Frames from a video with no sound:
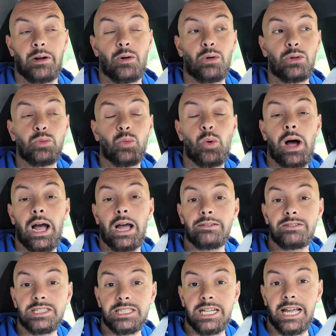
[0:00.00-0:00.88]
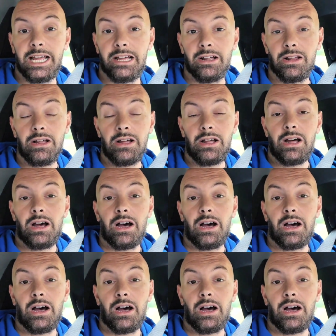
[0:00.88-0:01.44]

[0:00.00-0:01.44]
old wives' tale